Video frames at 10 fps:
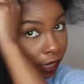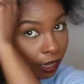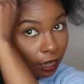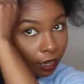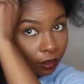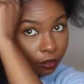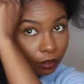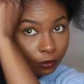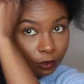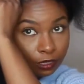Now, I don't
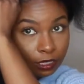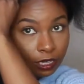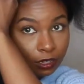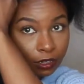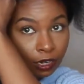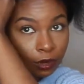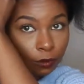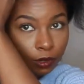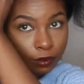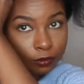know if you can tell,
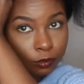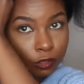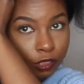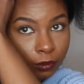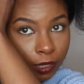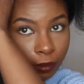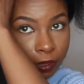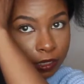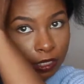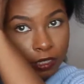well, you should be
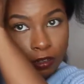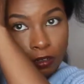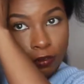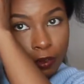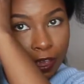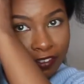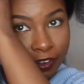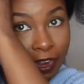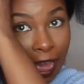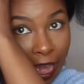able to tell if you have
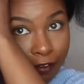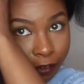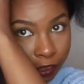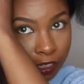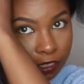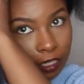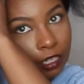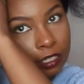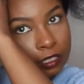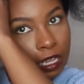an eye for these
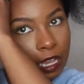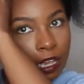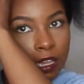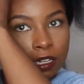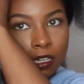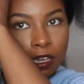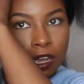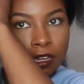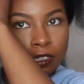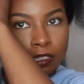things. Look
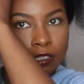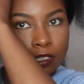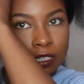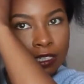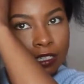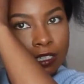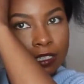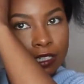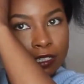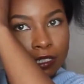at all of this.
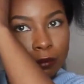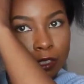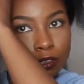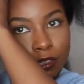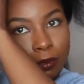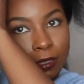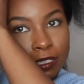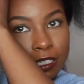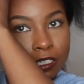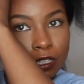This needs to be trimmed.
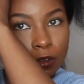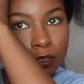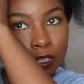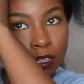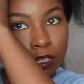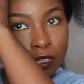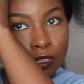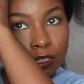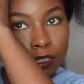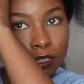This is so
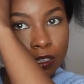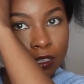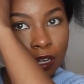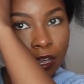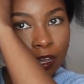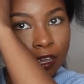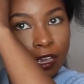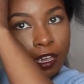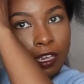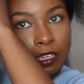thin. Like,
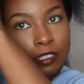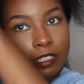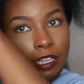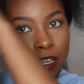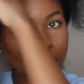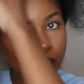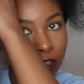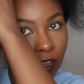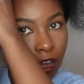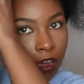it's thick
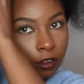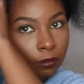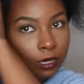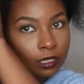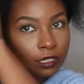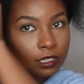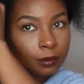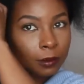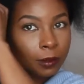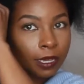all the way to
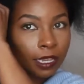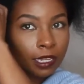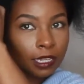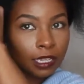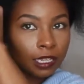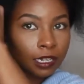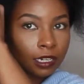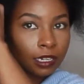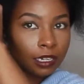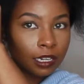this point, and then
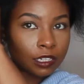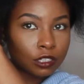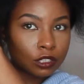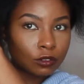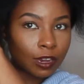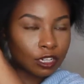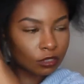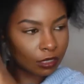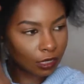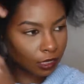it just
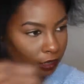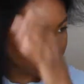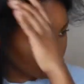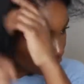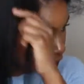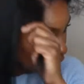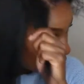gradually gets thinner.